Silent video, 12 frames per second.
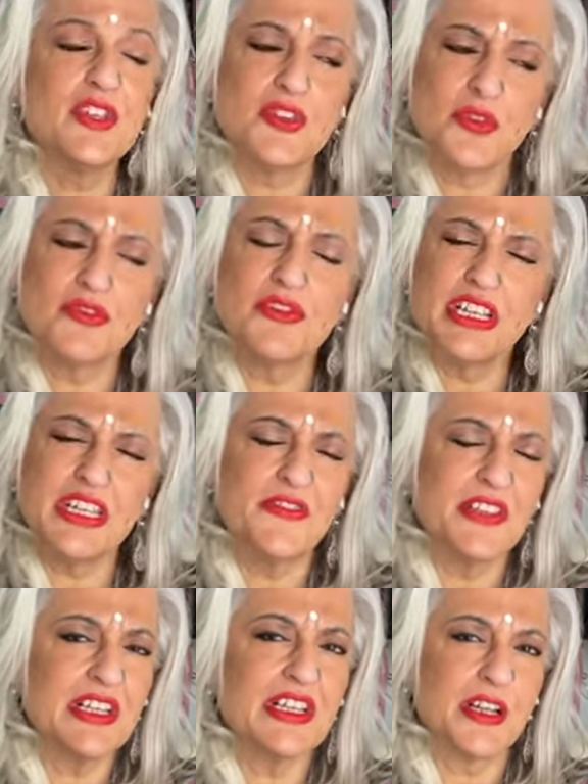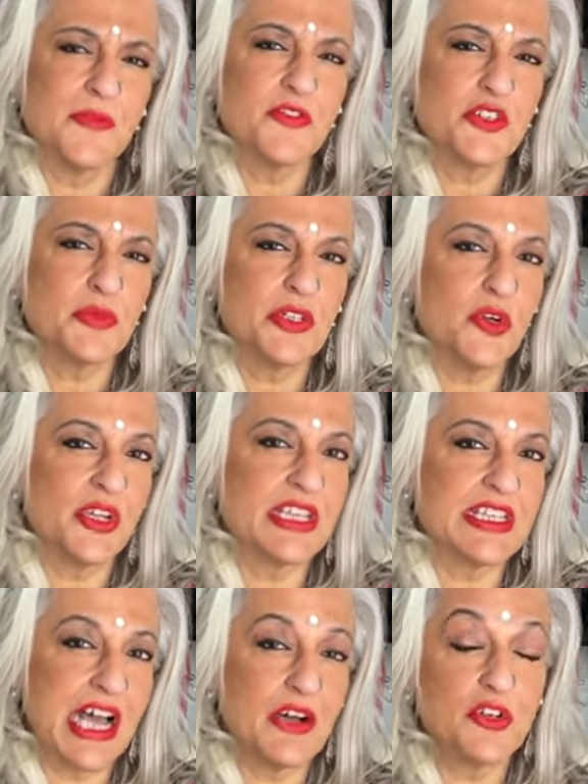you don't really feel comfortable
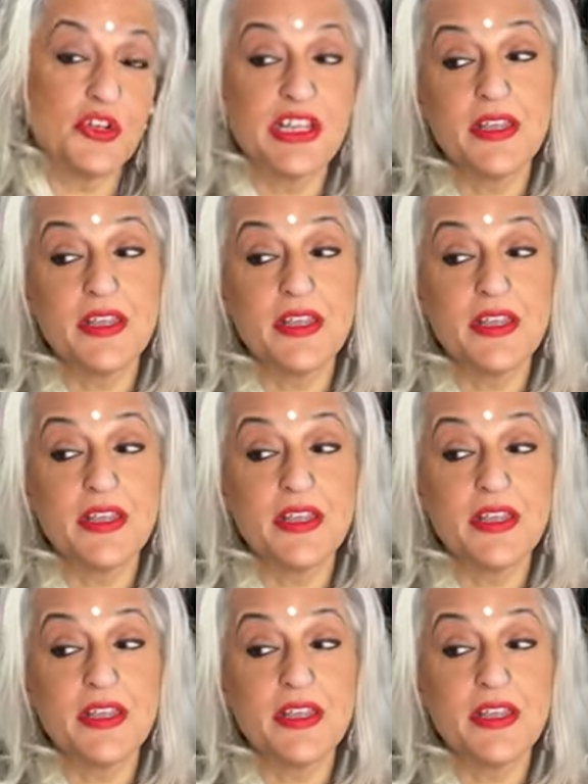going down on